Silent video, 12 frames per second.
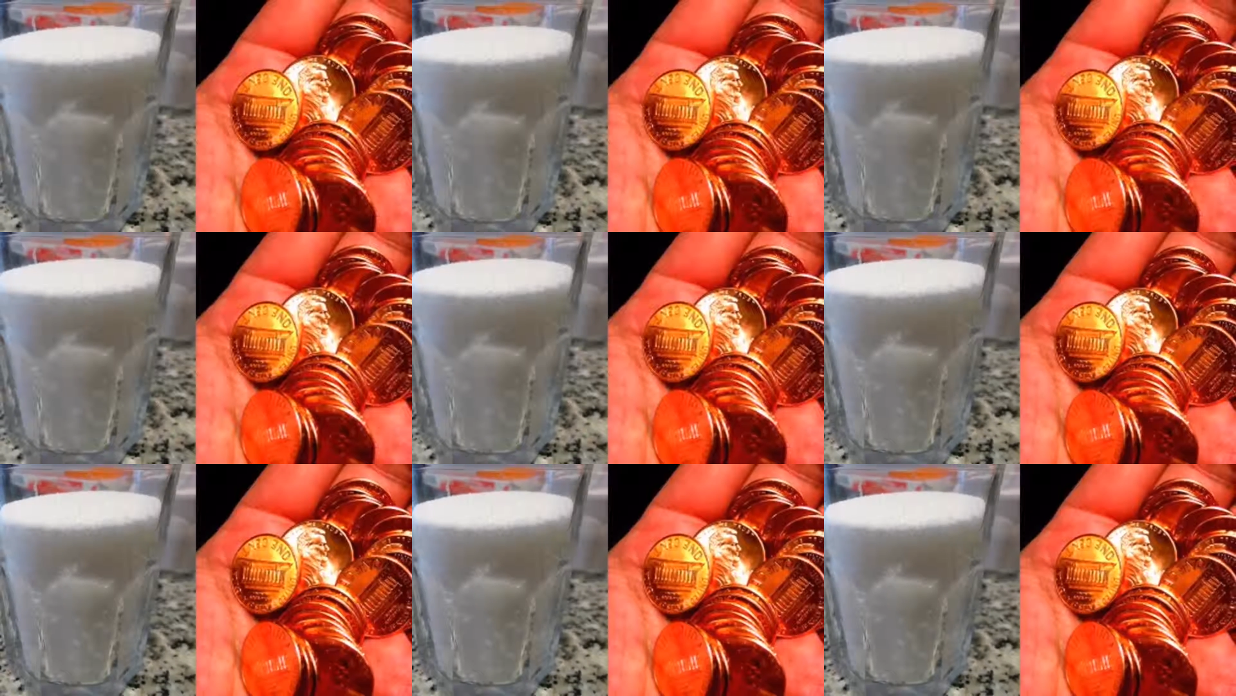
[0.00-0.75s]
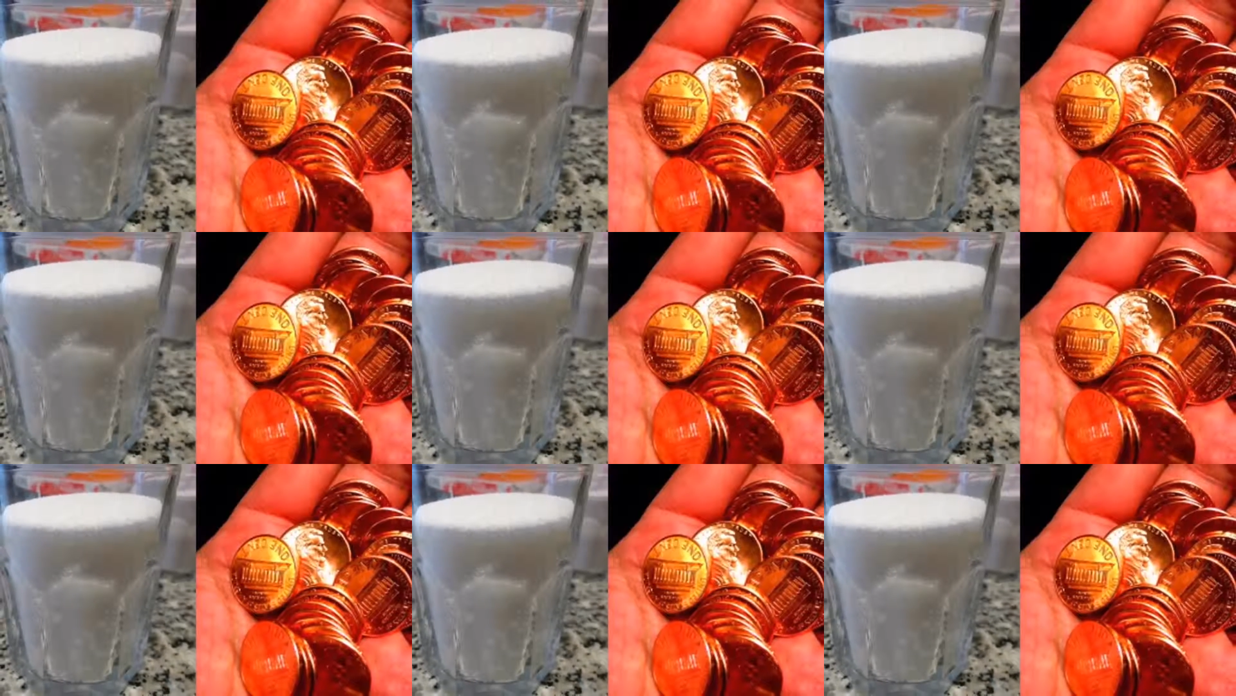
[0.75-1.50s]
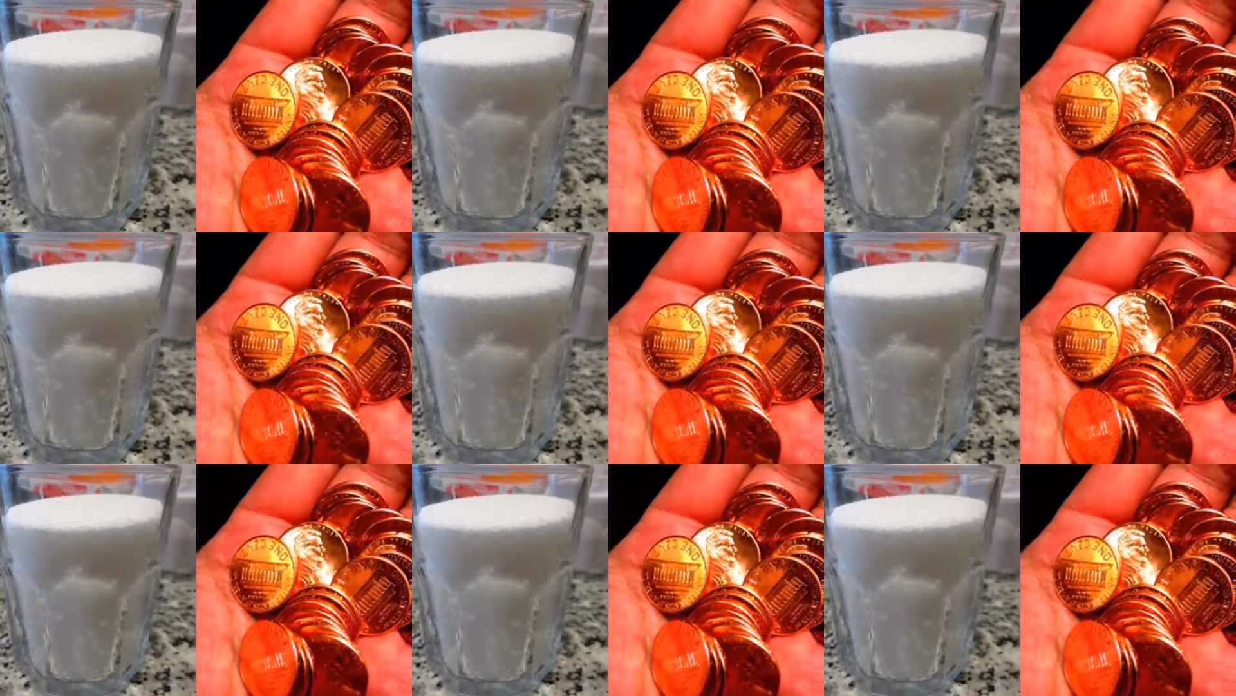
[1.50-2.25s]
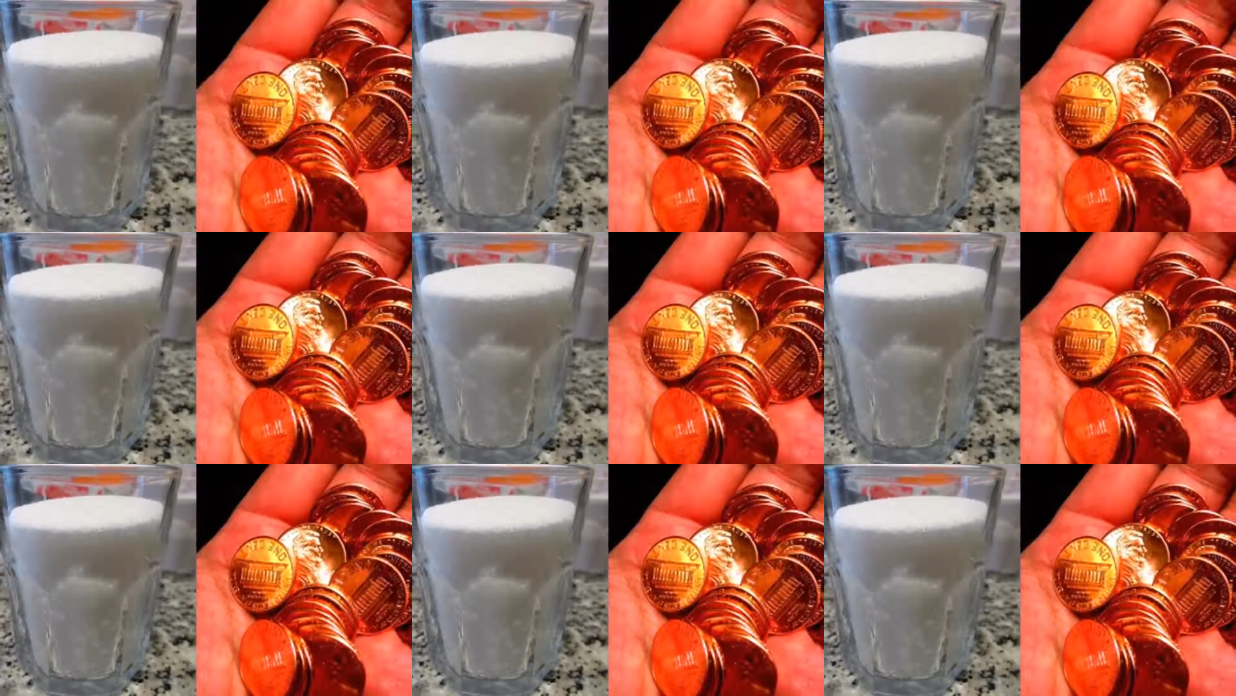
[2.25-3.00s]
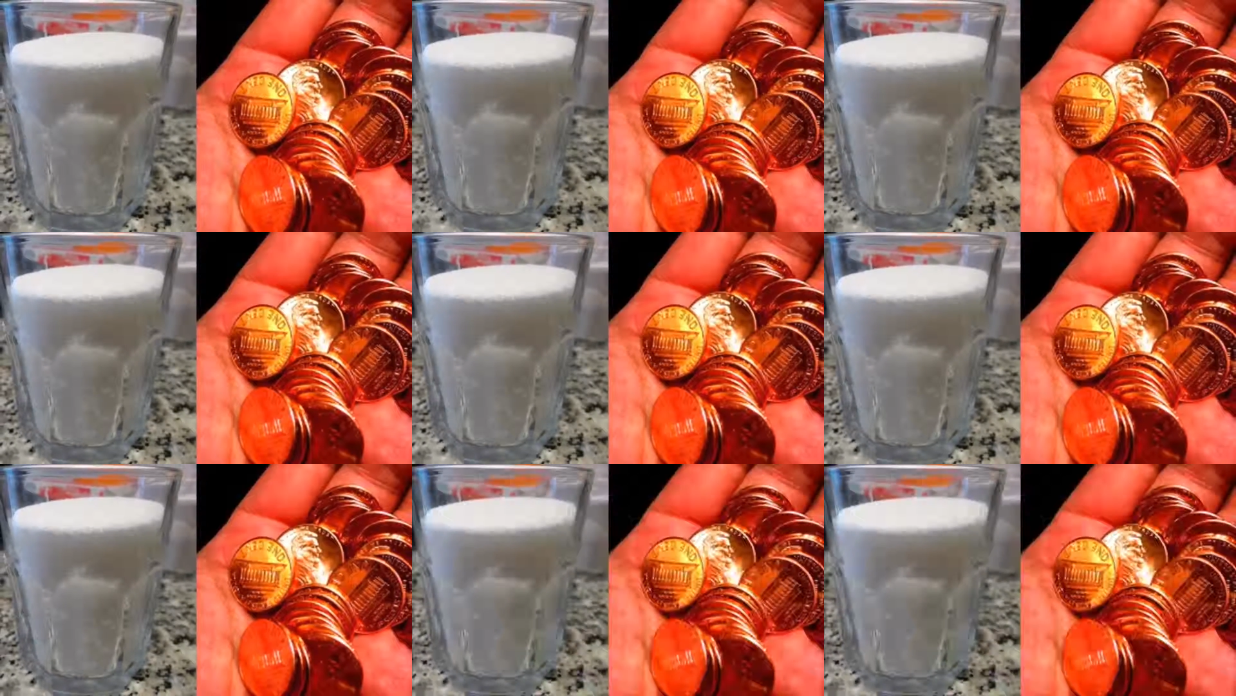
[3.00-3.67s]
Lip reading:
Nobody's mouth can be seen.